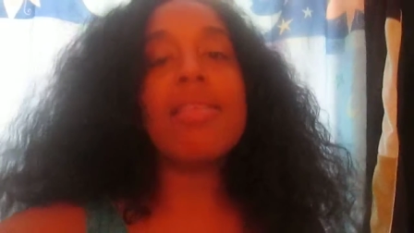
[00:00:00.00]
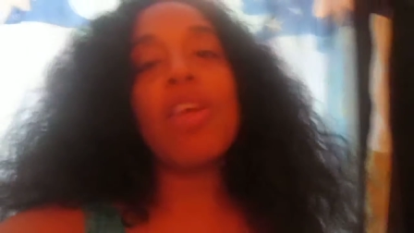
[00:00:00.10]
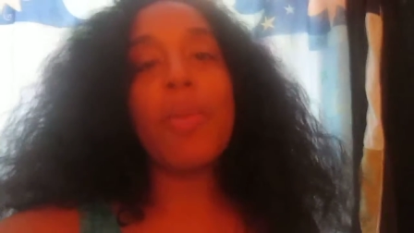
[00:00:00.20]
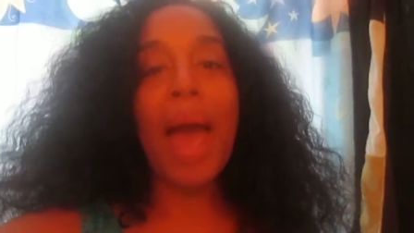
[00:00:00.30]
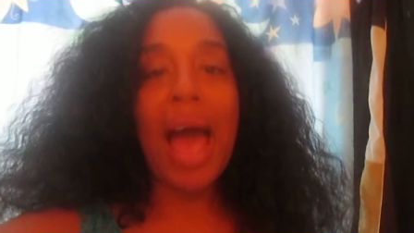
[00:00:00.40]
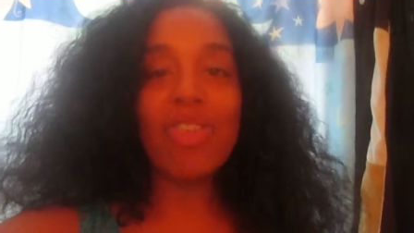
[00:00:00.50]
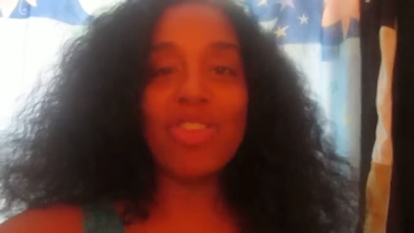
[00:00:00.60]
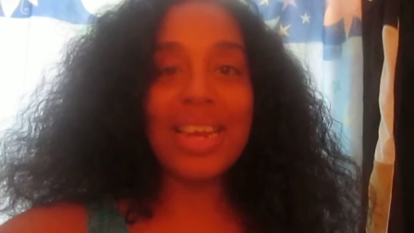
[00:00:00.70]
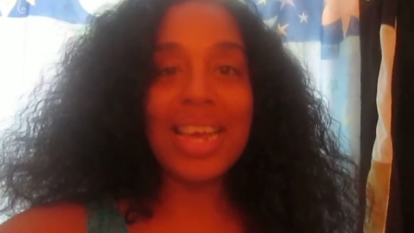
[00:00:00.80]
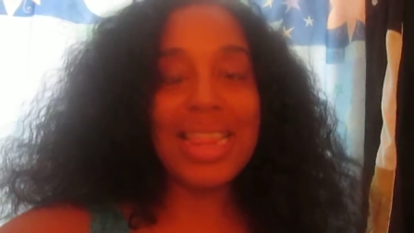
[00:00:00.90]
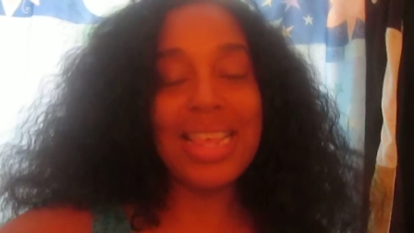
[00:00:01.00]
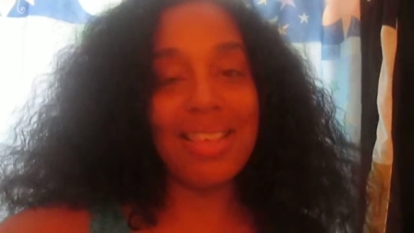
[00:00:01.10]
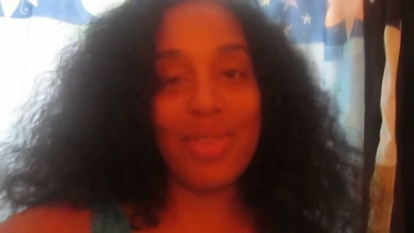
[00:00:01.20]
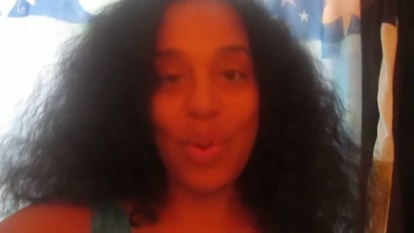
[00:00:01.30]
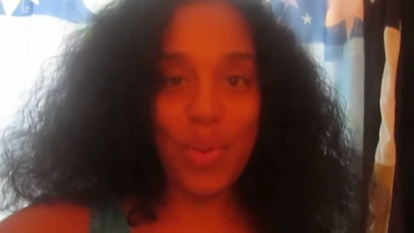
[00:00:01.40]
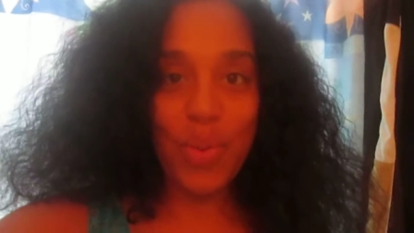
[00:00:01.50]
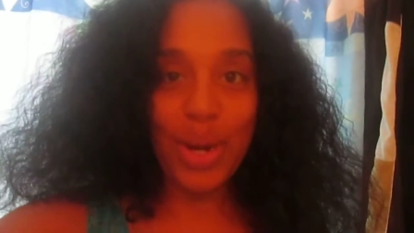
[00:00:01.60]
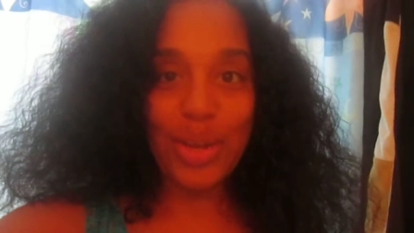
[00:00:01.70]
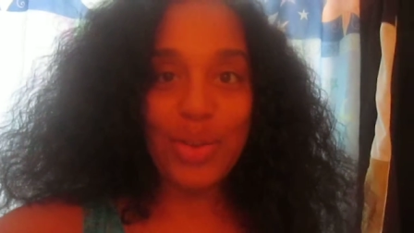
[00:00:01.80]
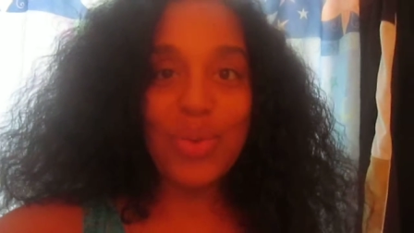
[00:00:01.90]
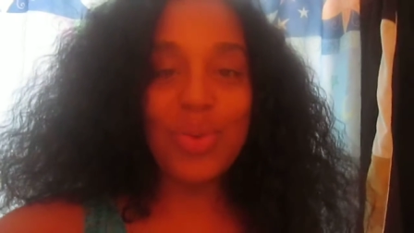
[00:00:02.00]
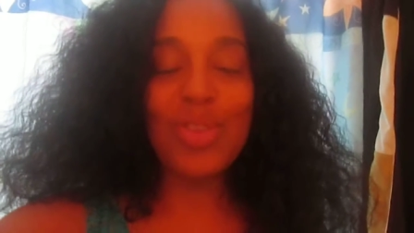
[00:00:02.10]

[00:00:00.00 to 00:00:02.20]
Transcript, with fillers: is our passion. This is what we want to do.